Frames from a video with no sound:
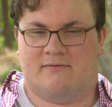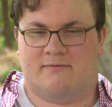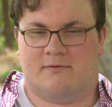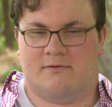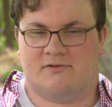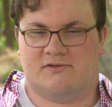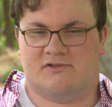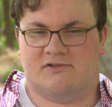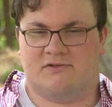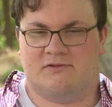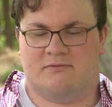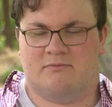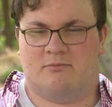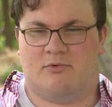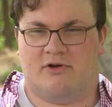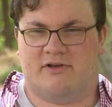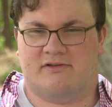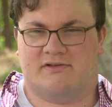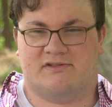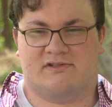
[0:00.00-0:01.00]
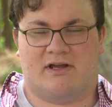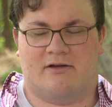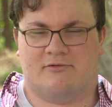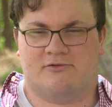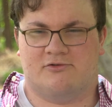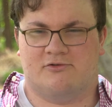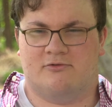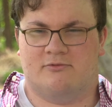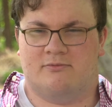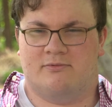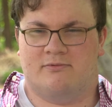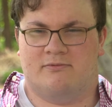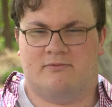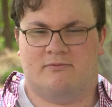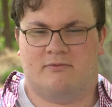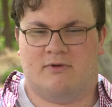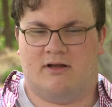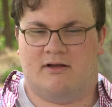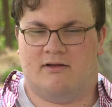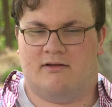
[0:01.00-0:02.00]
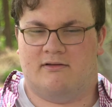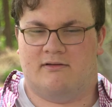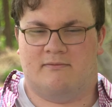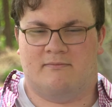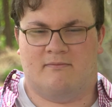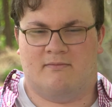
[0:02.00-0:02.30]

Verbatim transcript: first Boy Scout troop, uh,